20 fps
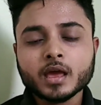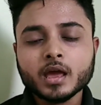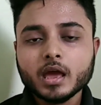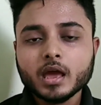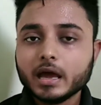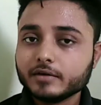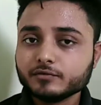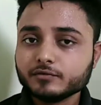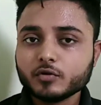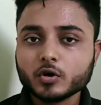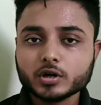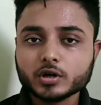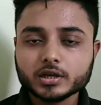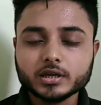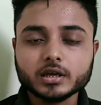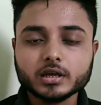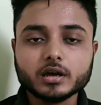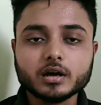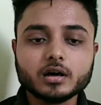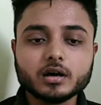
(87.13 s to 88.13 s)

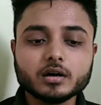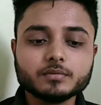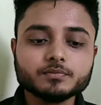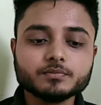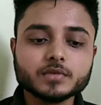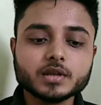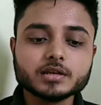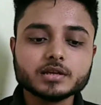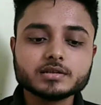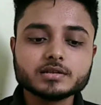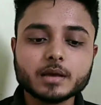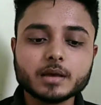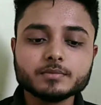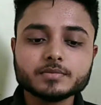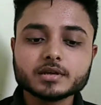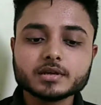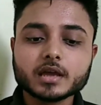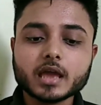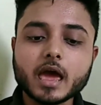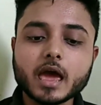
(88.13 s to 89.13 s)
M40.
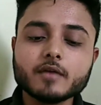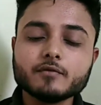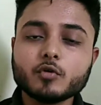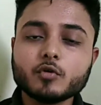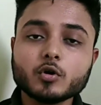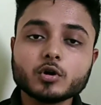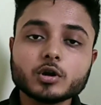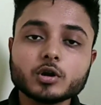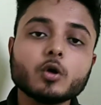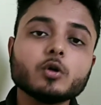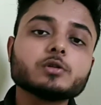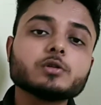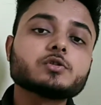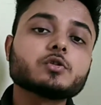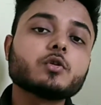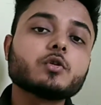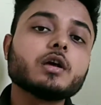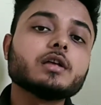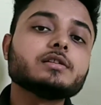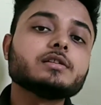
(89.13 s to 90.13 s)
Samsung M40
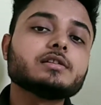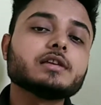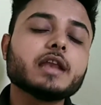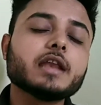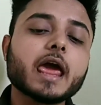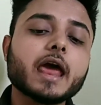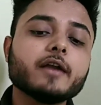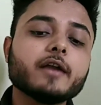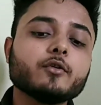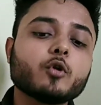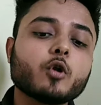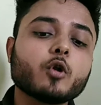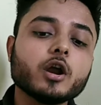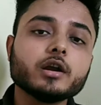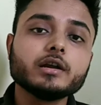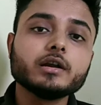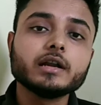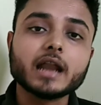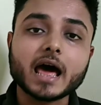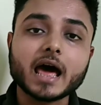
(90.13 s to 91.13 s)
also runs in
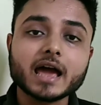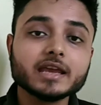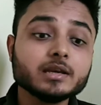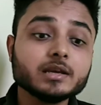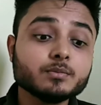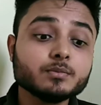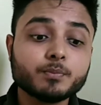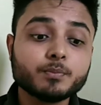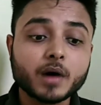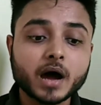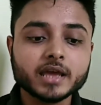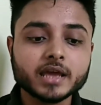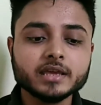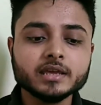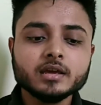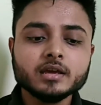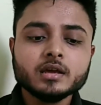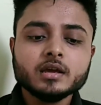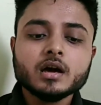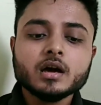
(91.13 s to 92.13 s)
Android 9
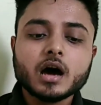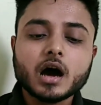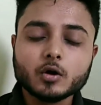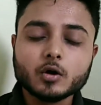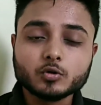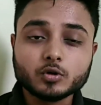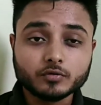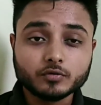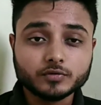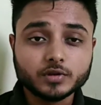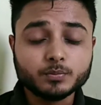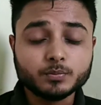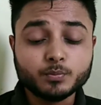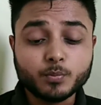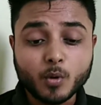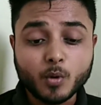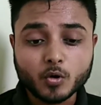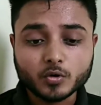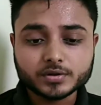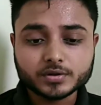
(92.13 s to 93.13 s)
Pie out of the
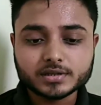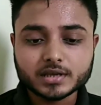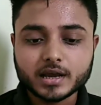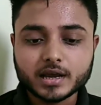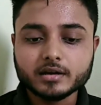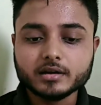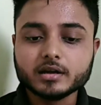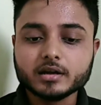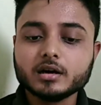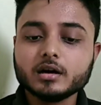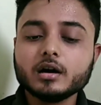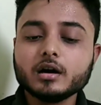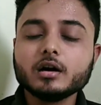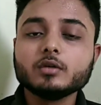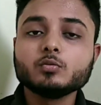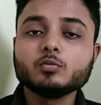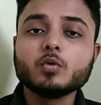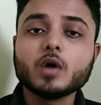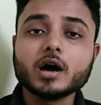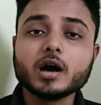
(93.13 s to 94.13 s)
box and
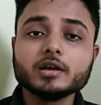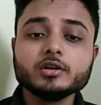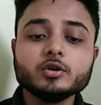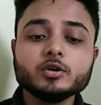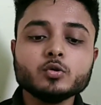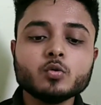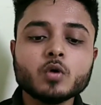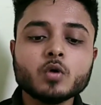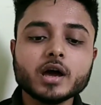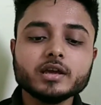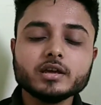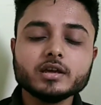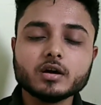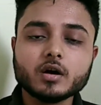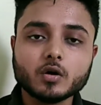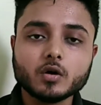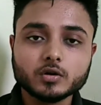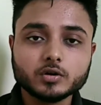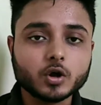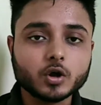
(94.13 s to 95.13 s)
One
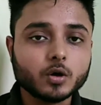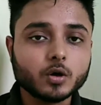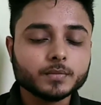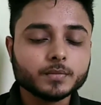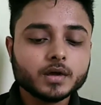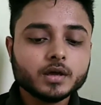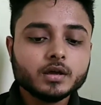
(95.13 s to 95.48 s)
UI on top.